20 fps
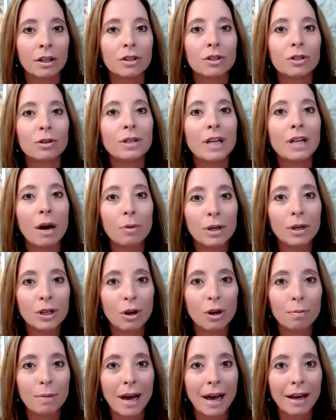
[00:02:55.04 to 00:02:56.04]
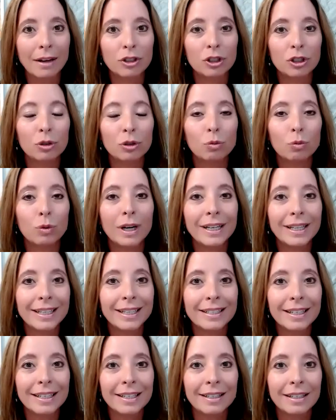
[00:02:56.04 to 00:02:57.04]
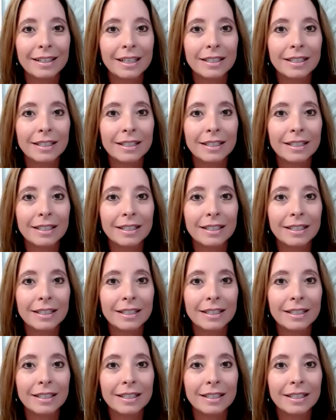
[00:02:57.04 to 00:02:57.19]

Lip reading: So now we go back to what is it?